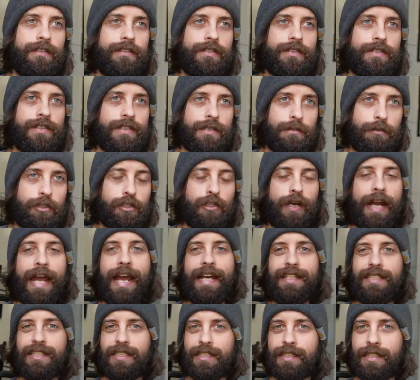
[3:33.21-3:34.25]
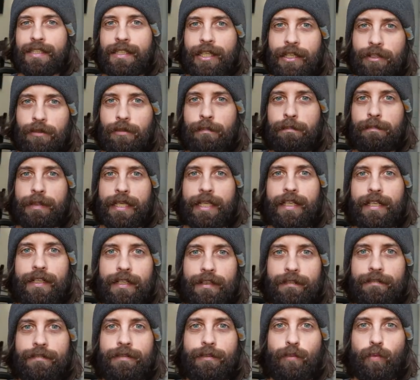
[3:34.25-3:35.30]
subtract a little bit
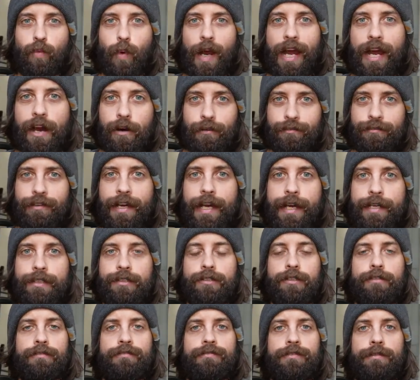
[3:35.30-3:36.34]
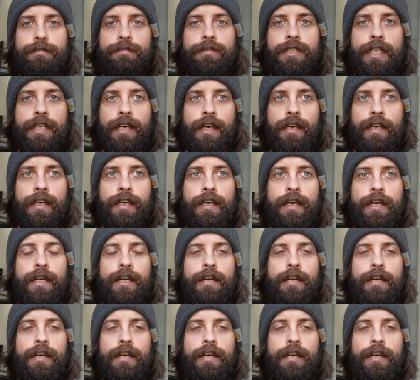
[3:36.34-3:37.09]
of the wow factor from Dick,